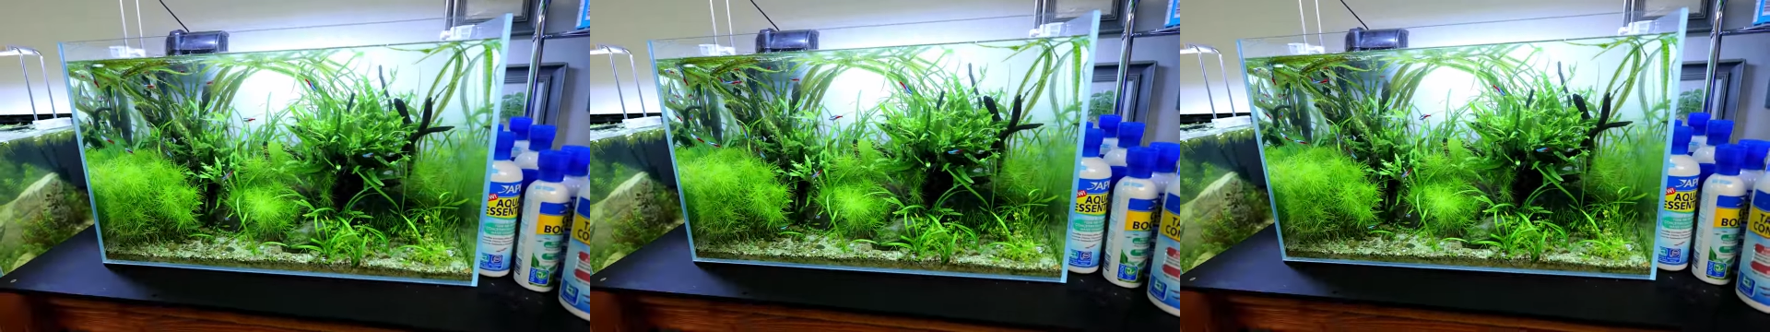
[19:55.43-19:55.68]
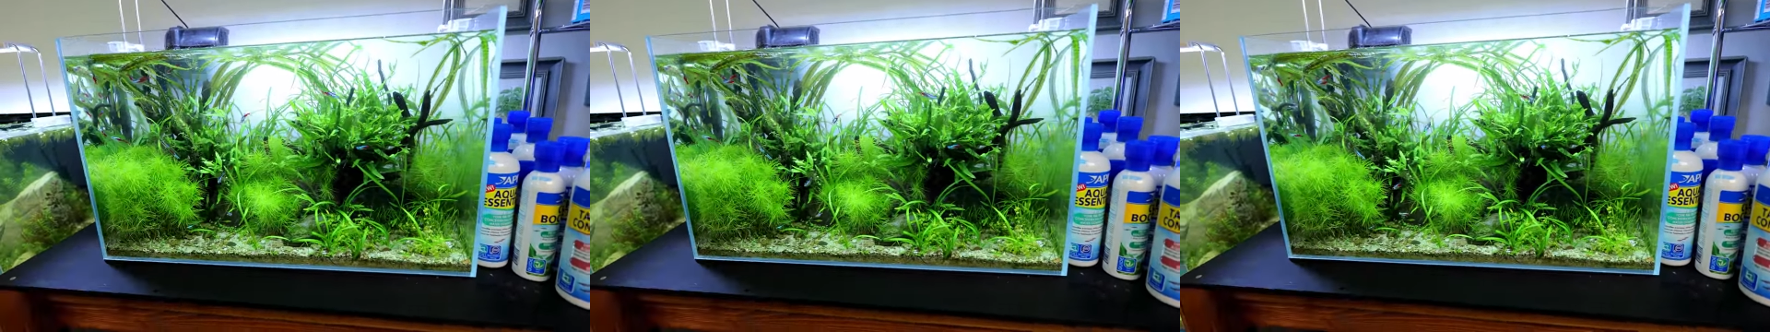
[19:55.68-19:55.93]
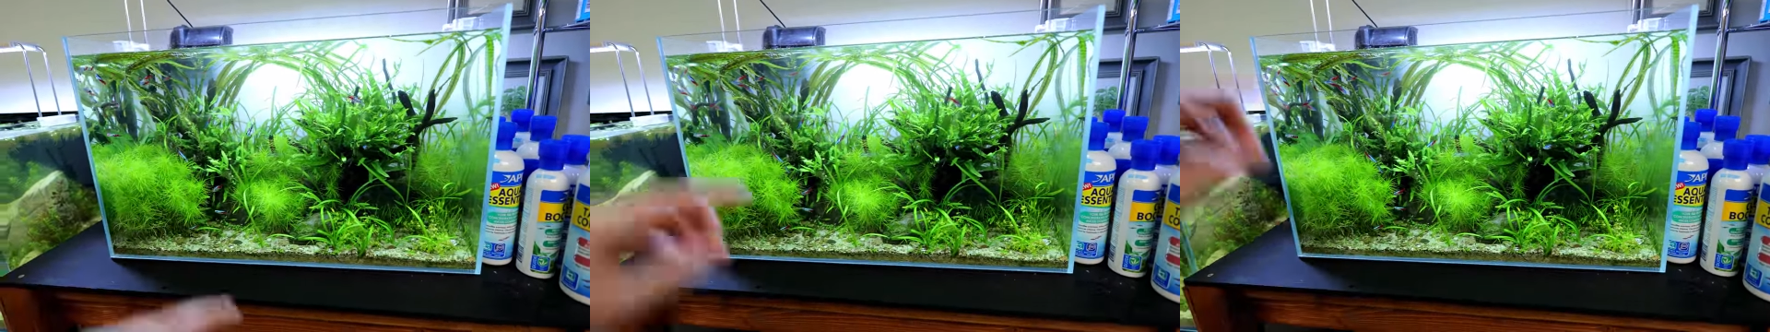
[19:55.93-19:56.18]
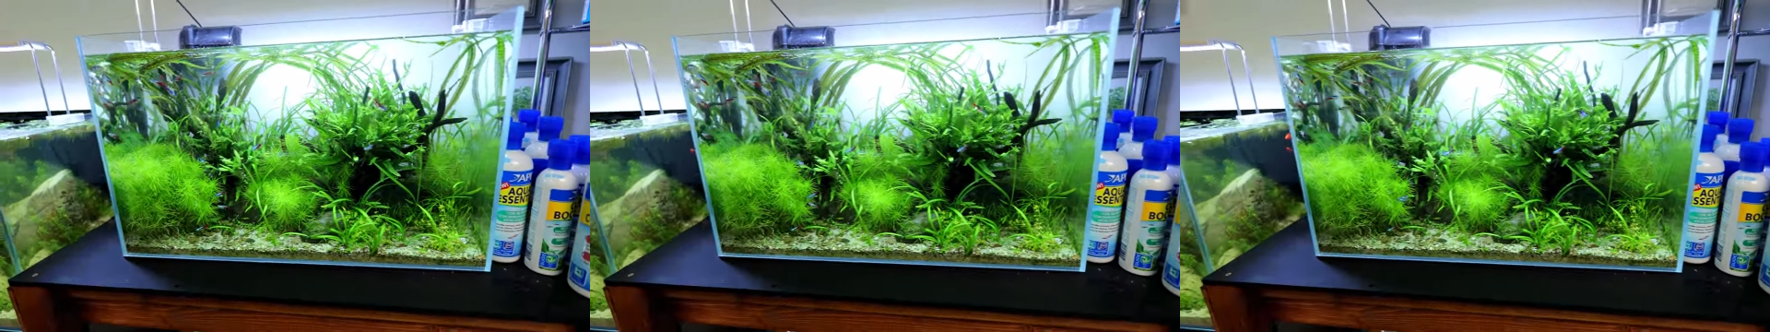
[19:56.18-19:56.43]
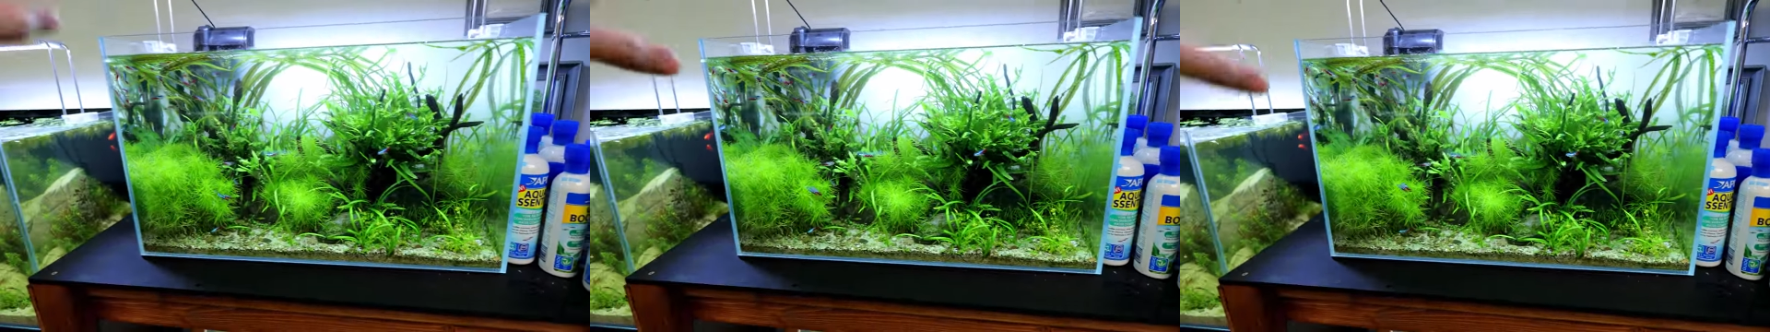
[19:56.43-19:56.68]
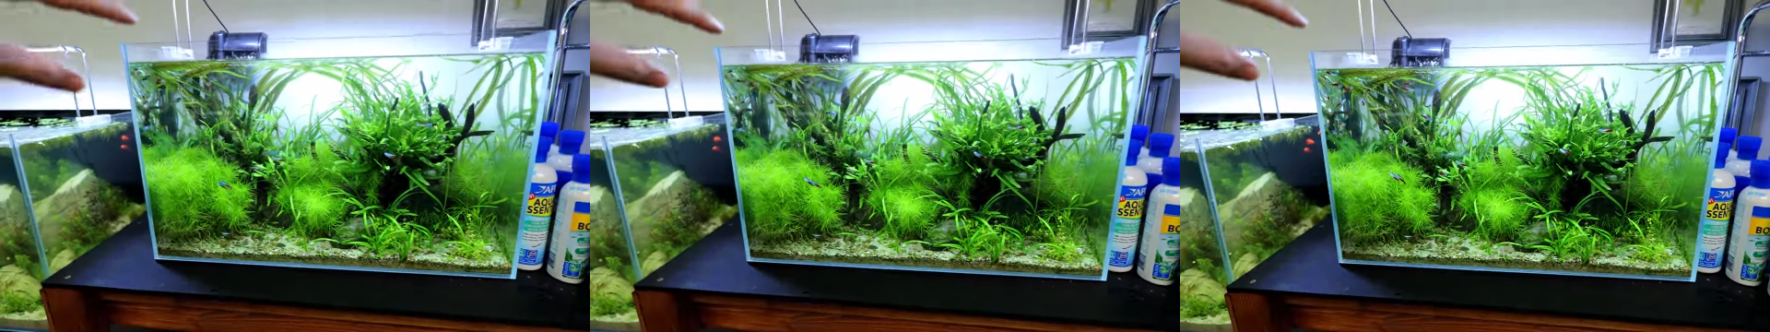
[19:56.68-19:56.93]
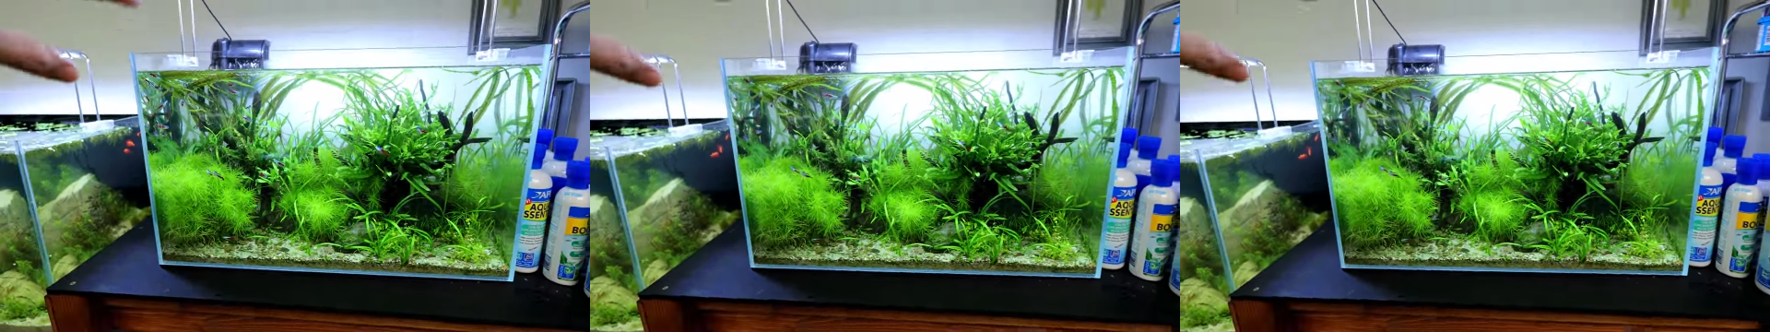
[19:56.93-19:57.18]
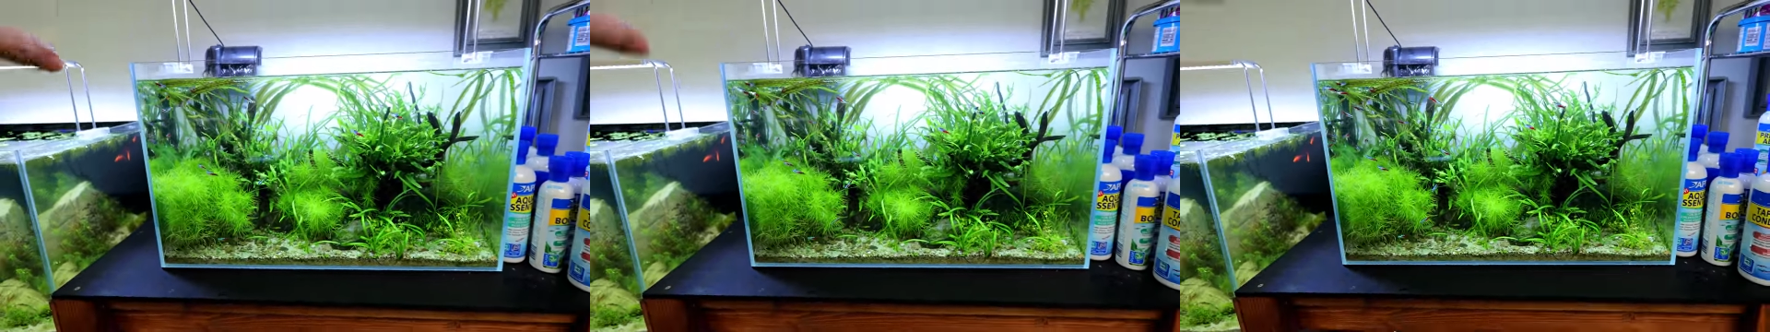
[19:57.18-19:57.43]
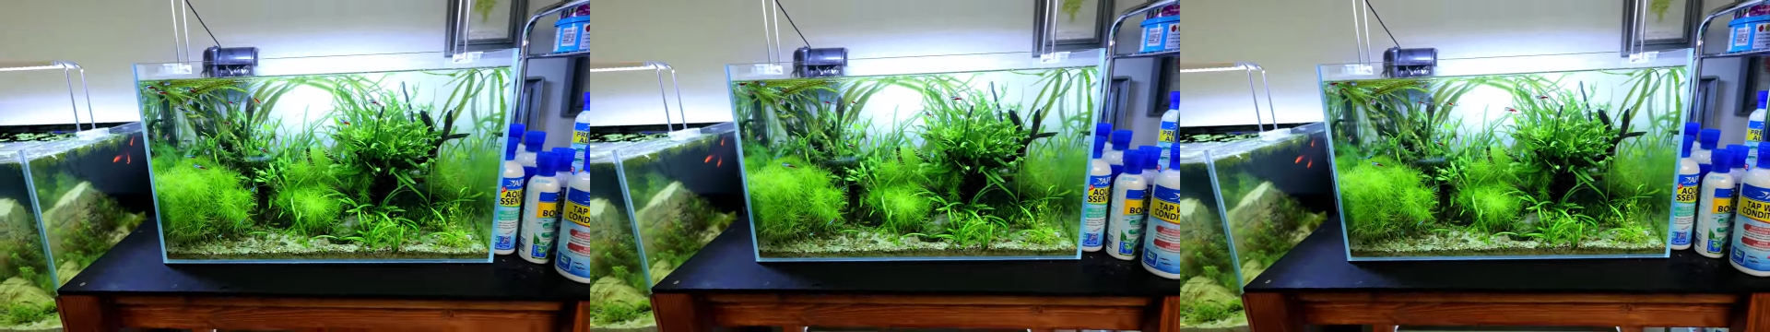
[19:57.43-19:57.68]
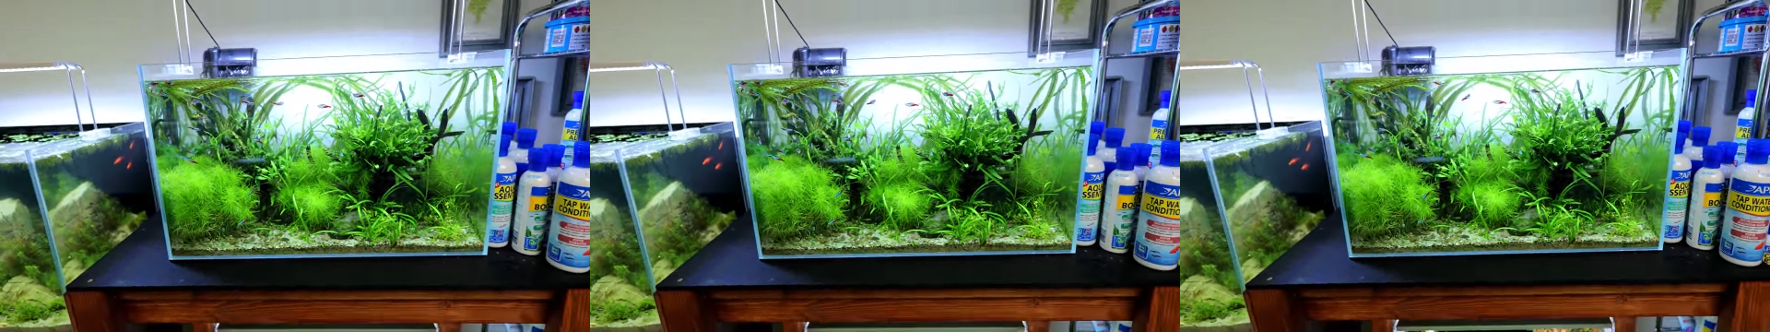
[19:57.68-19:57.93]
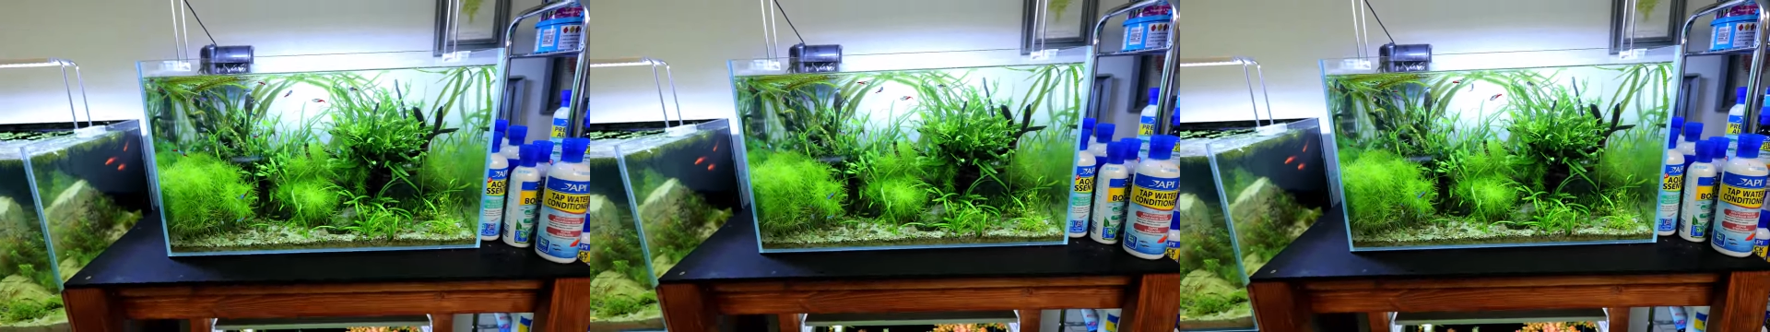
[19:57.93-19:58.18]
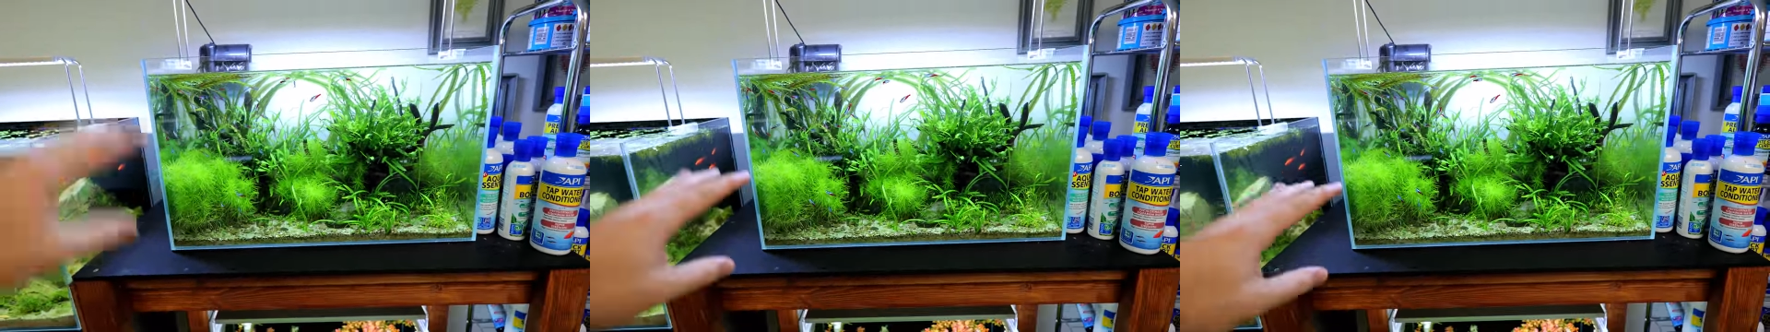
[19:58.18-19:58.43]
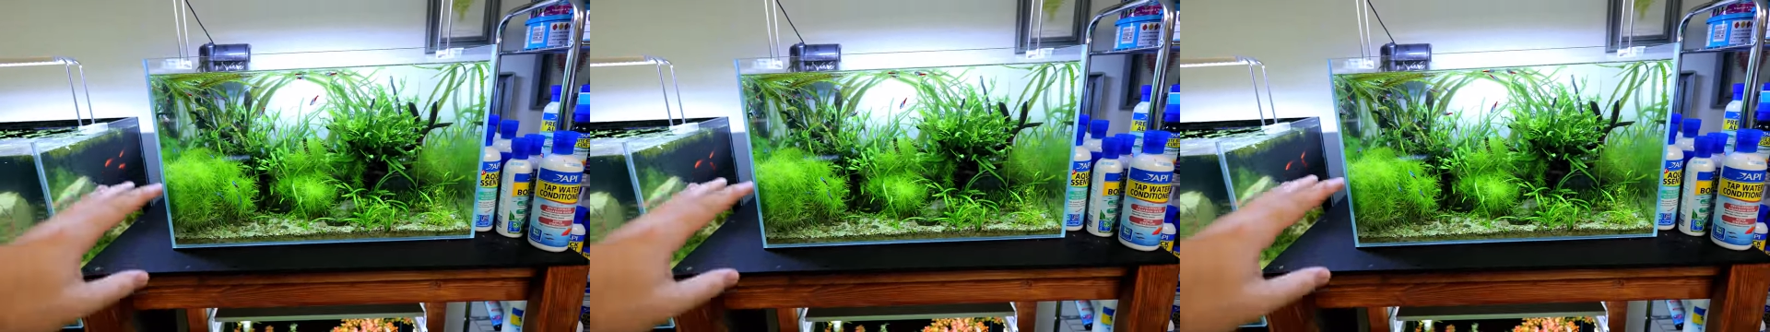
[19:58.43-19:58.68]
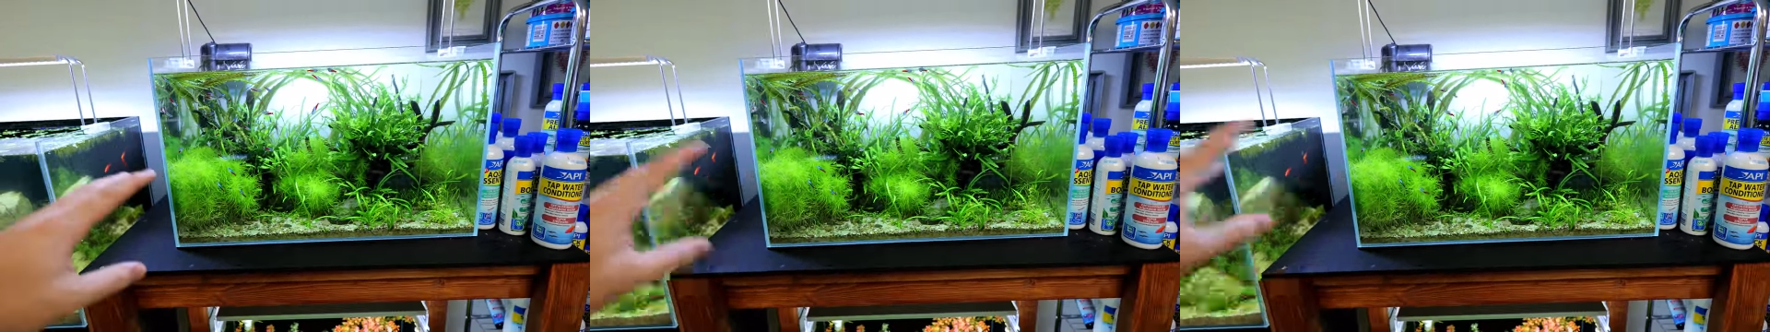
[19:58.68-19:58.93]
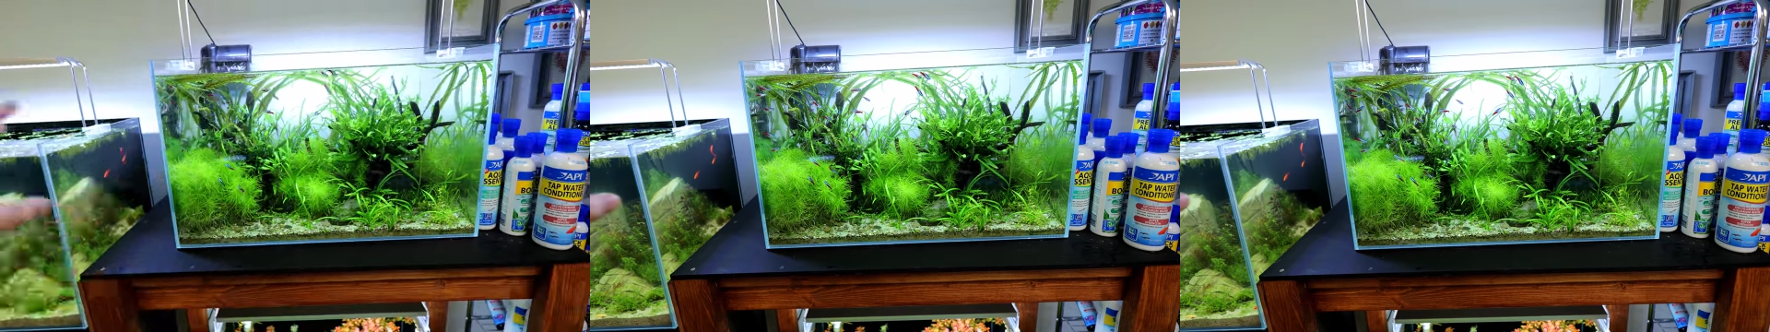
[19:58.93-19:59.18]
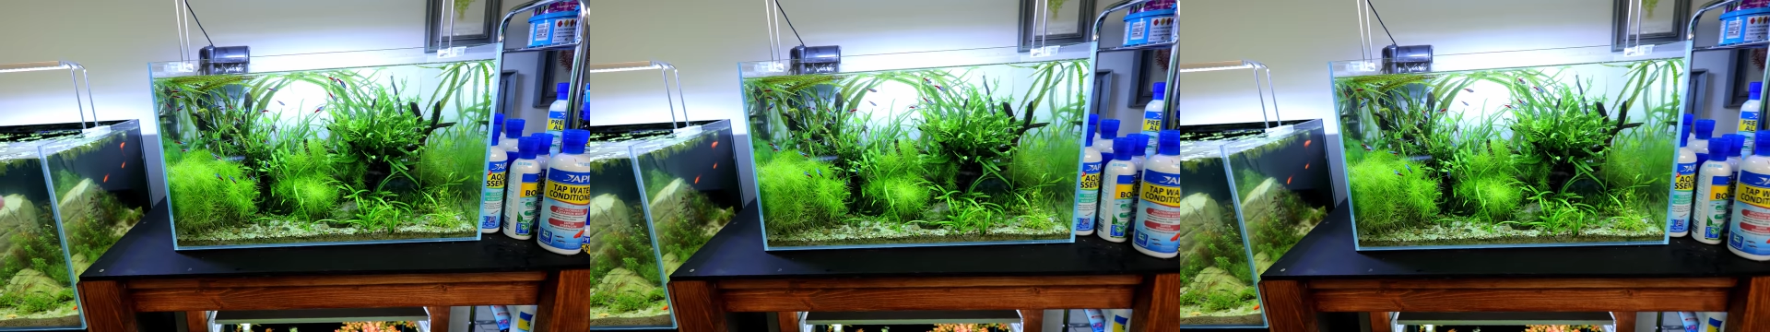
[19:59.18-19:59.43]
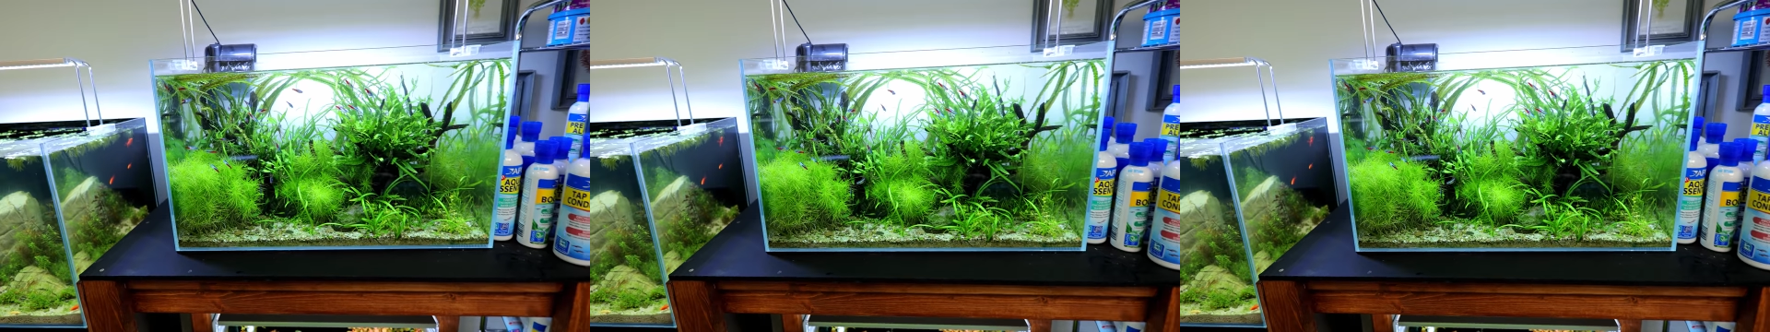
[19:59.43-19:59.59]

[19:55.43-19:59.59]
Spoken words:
(no speaker visible)